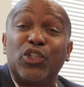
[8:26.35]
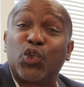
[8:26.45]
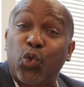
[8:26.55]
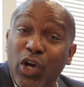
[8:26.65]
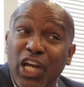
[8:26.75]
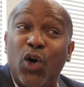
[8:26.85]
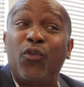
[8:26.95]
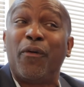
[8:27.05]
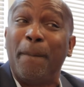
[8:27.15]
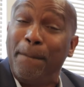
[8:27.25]
for
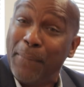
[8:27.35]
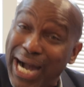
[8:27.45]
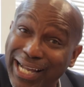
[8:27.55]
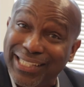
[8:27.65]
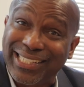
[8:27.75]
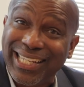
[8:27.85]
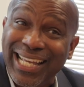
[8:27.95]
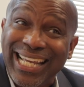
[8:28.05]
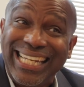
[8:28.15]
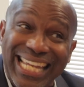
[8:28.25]
12 months.